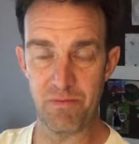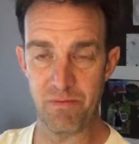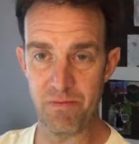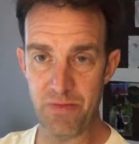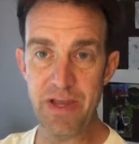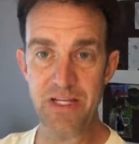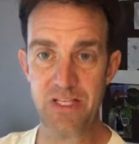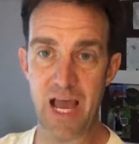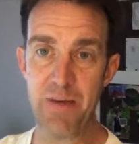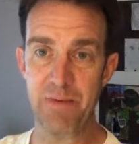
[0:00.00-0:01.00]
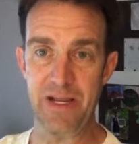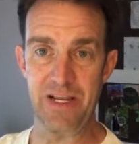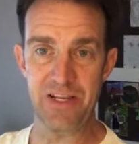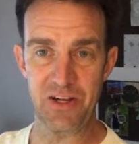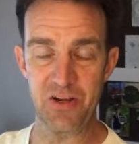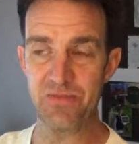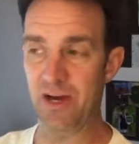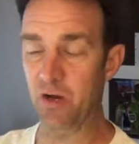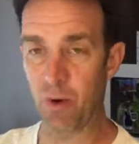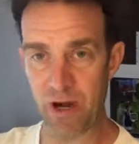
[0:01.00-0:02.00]
things happening. You've
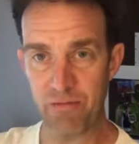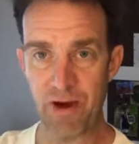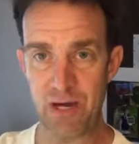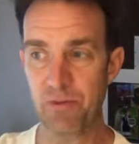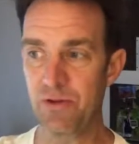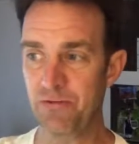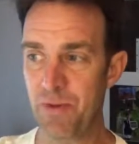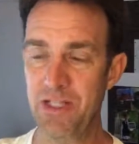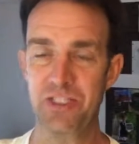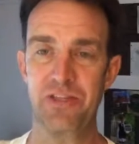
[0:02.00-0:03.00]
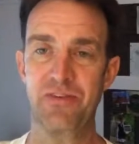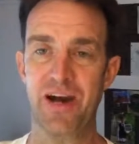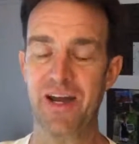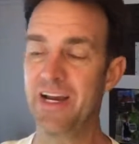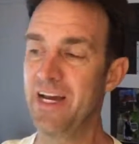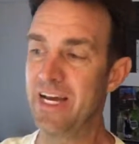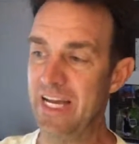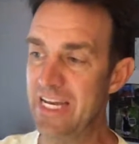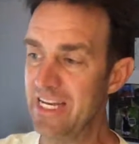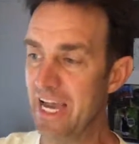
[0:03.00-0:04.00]
got quantifiable information. You've got
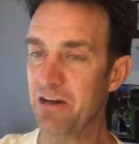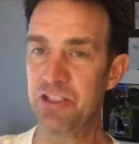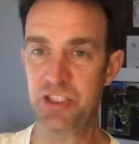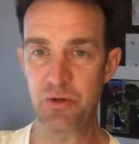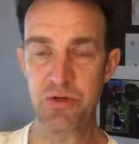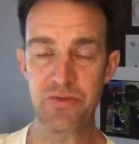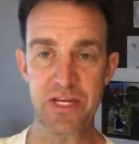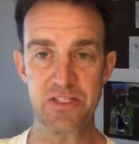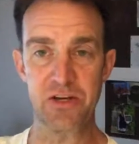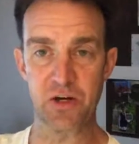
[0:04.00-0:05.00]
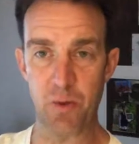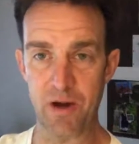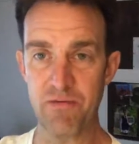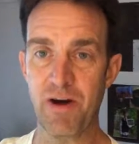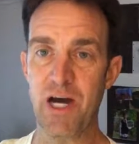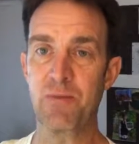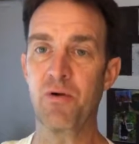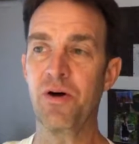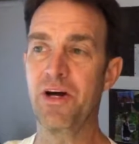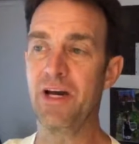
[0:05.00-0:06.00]
indicators showing you things that are
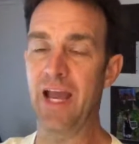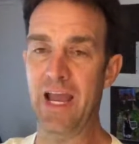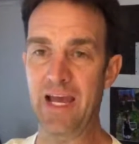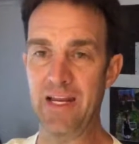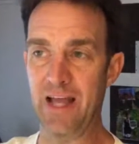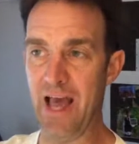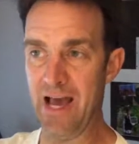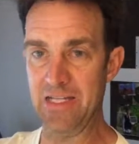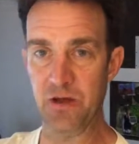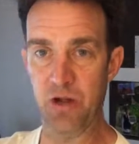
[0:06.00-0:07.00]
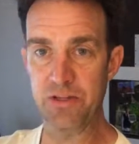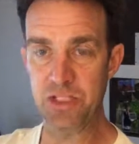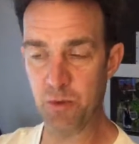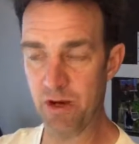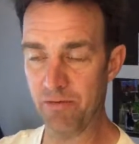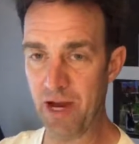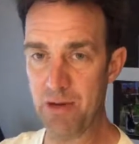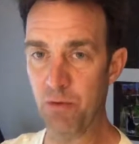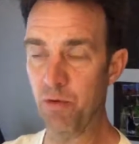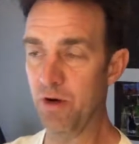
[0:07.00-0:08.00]
quantifiable, and as all these
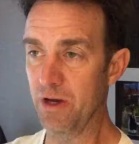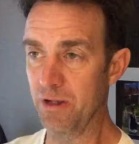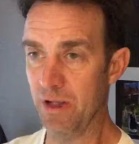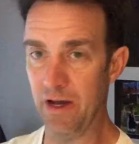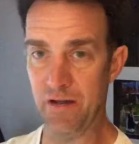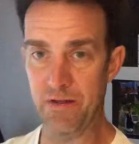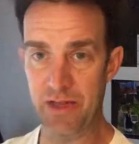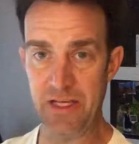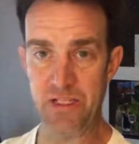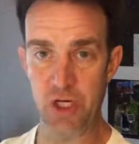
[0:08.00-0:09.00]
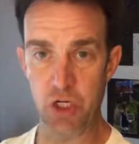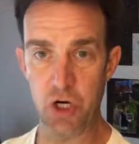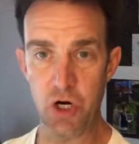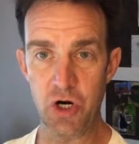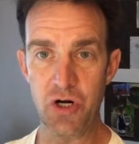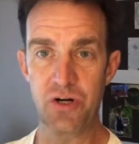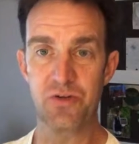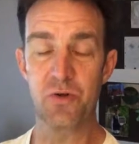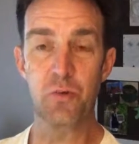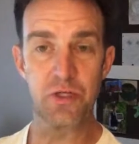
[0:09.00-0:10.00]
quantifiable things occur,
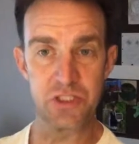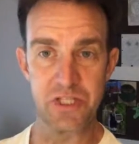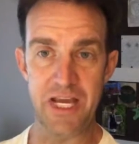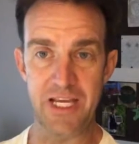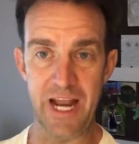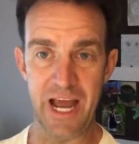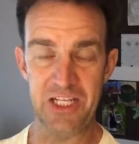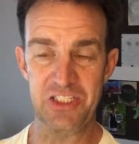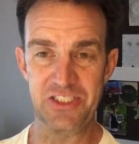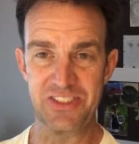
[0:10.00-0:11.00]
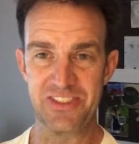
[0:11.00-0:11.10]
we should take an action.